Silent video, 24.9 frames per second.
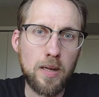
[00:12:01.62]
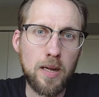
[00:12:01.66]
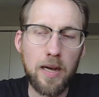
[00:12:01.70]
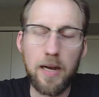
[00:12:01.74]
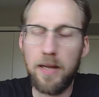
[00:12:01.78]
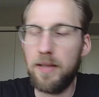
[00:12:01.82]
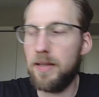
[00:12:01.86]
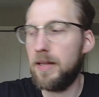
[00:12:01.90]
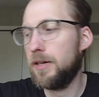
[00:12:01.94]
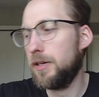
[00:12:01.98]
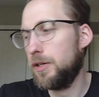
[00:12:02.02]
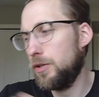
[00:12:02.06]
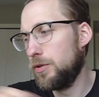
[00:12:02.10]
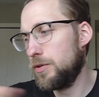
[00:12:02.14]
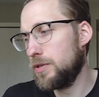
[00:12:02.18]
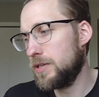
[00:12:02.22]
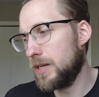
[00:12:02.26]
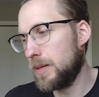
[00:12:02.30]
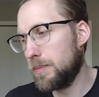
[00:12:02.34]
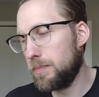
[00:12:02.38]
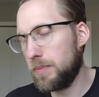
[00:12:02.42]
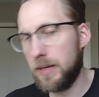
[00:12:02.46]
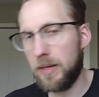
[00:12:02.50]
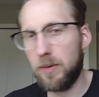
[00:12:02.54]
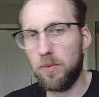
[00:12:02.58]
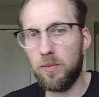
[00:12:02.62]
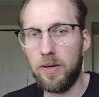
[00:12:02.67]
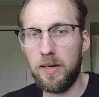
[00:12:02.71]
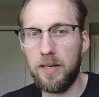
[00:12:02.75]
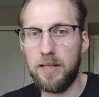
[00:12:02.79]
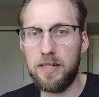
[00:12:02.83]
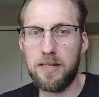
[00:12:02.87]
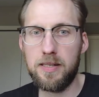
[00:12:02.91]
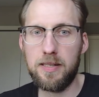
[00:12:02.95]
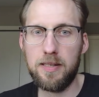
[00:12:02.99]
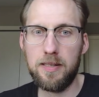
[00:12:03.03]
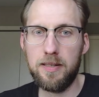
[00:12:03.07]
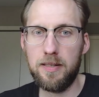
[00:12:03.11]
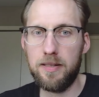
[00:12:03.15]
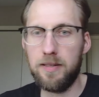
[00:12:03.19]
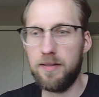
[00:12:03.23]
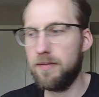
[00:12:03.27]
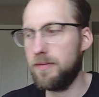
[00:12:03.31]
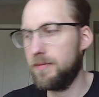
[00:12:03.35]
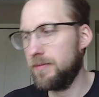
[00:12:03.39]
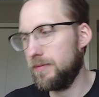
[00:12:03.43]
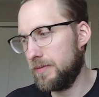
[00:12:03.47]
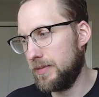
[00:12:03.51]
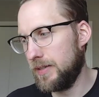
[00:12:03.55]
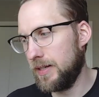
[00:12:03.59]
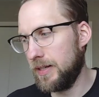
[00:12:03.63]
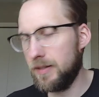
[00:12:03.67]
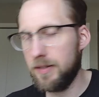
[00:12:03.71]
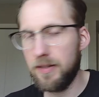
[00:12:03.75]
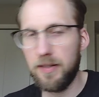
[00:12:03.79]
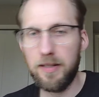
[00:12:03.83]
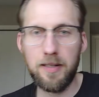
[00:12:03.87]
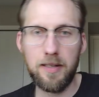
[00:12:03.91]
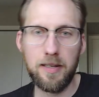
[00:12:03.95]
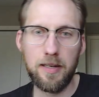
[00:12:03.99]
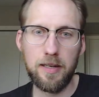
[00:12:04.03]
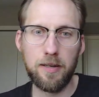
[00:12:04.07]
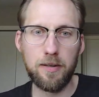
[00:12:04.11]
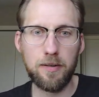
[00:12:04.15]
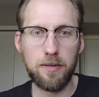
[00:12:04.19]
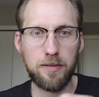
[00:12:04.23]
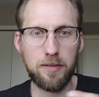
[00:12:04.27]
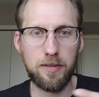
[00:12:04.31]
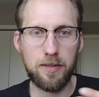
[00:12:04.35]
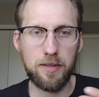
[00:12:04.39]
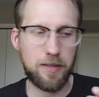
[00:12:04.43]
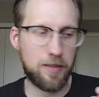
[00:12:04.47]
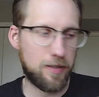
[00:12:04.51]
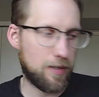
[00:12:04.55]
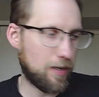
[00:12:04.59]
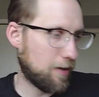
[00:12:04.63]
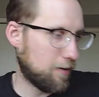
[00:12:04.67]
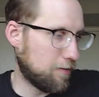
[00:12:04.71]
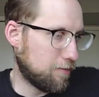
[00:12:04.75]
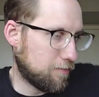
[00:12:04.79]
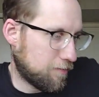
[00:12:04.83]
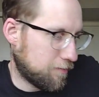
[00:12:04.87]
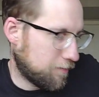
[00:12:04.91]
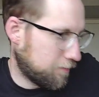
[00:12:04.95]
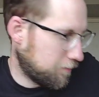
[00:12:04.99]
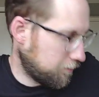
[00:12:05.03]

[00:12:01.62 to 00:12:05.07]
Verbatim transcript: and then you use that pen once, take the ink out, and you have